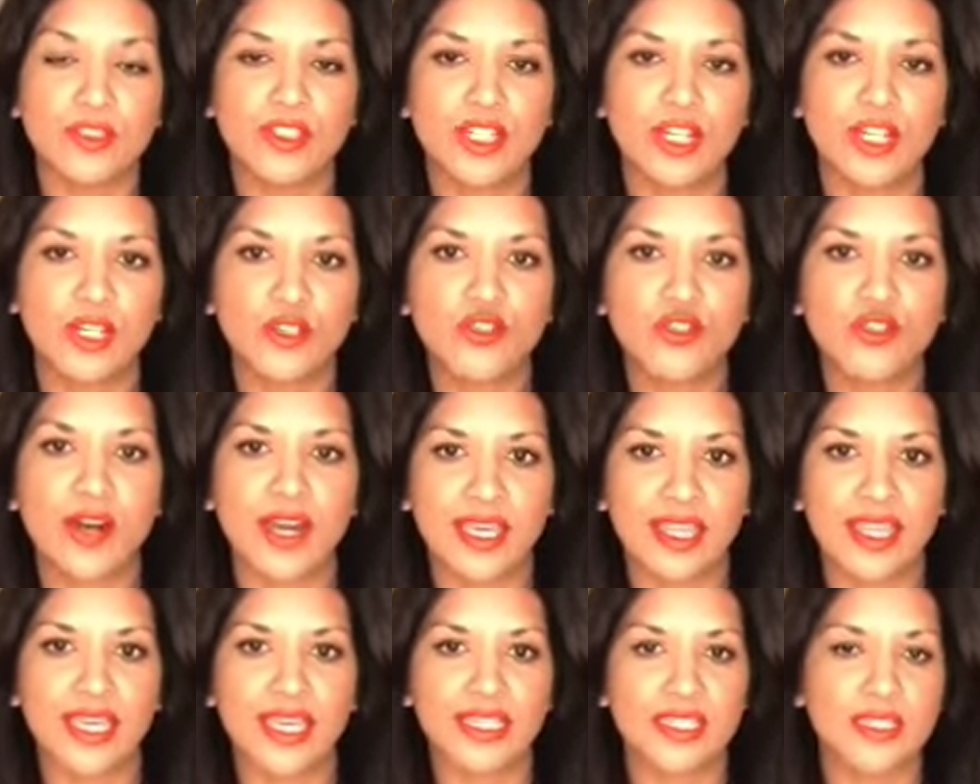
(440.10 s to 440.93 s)

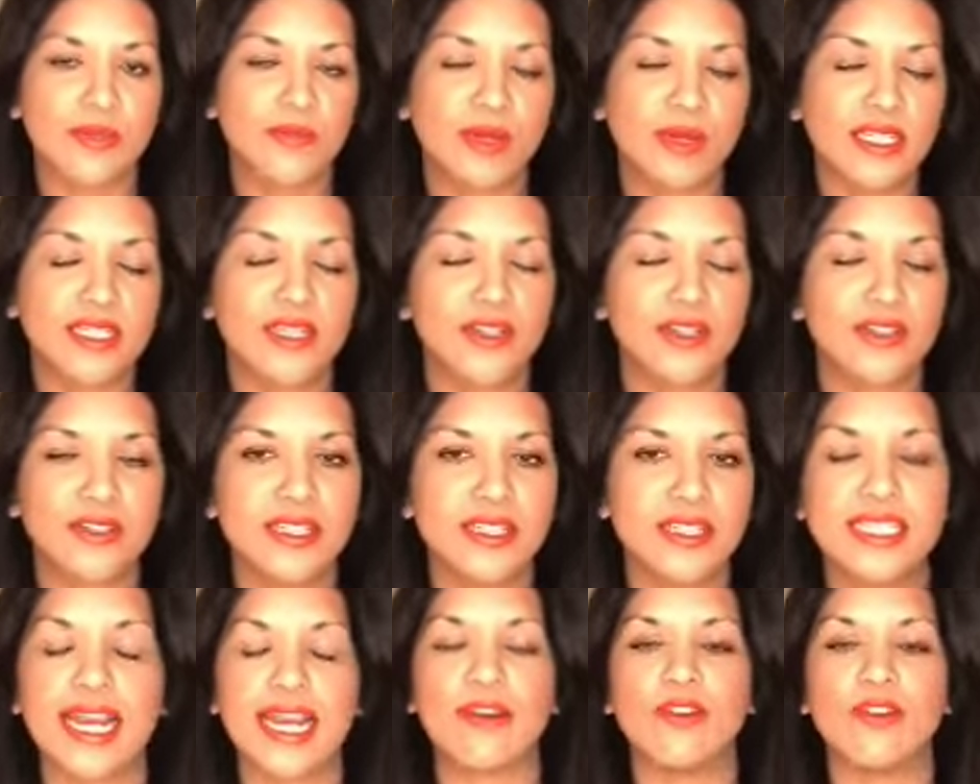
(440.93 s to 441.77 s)
try this. And my
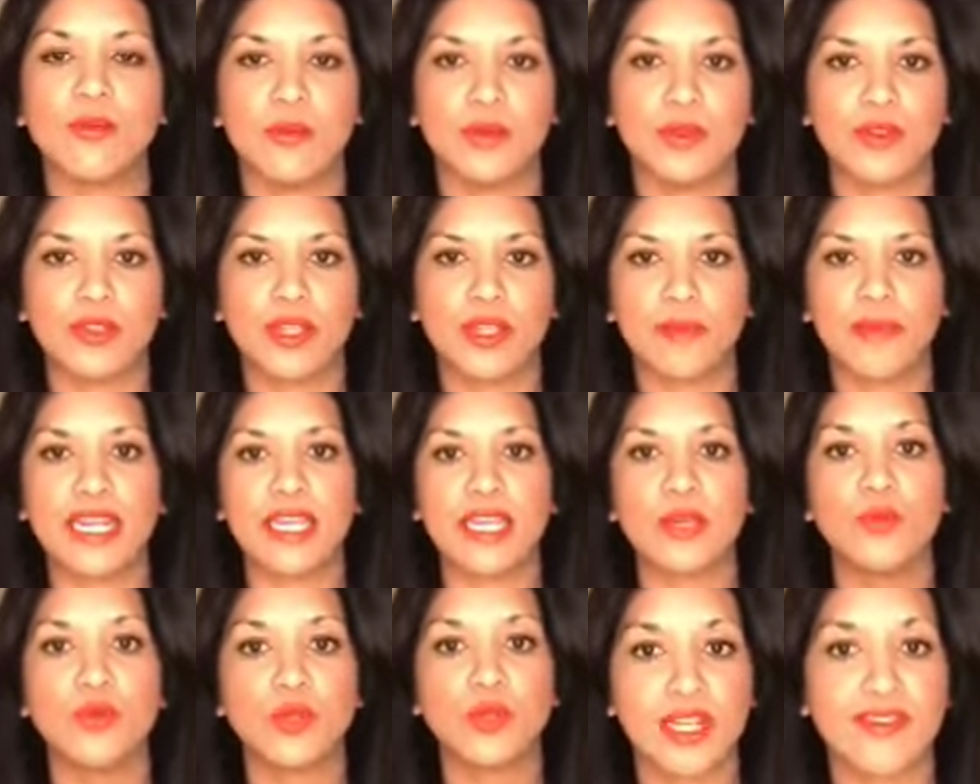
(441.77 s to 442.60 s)
son's terrible. I mean,
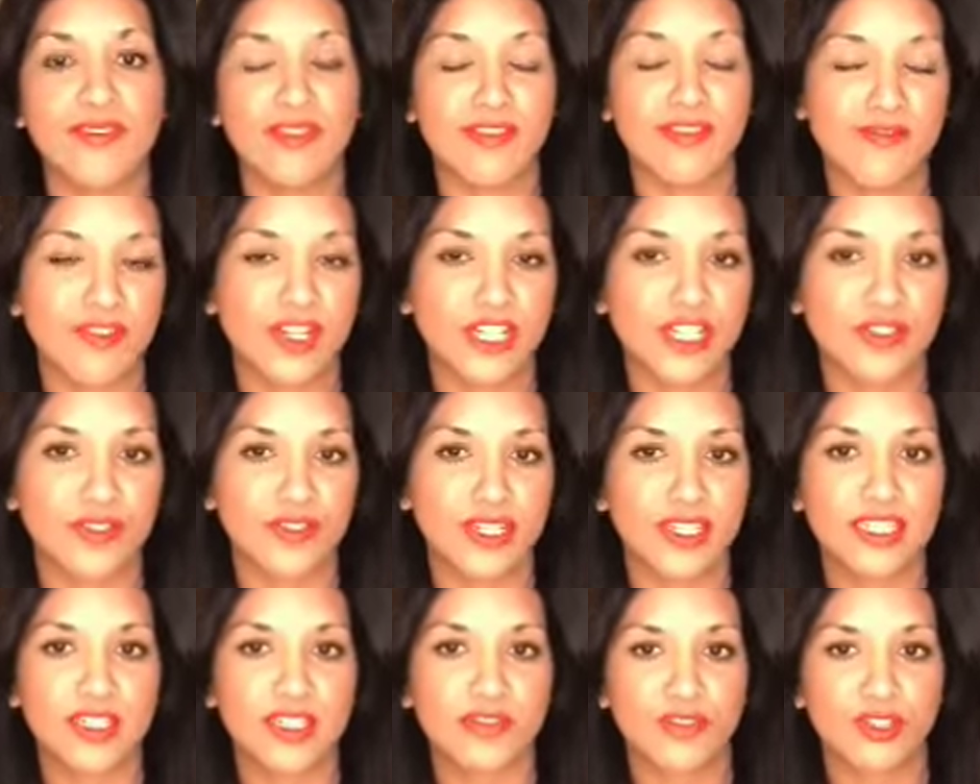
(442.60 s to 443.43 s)
he would live on fish
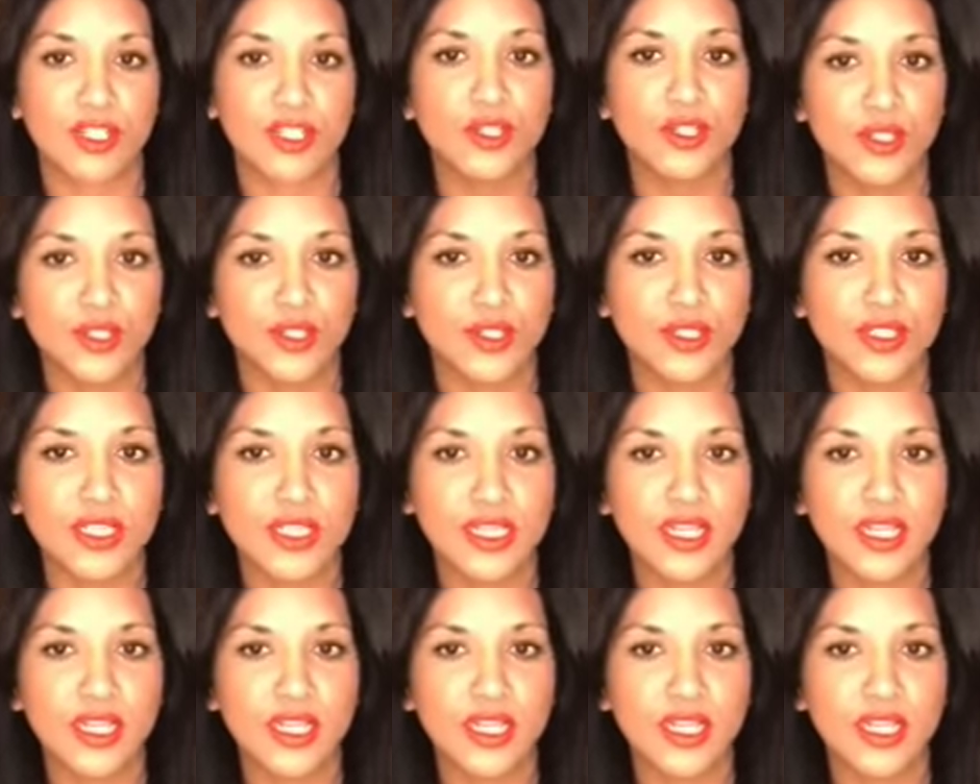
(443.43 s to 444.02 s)
fingers if he could,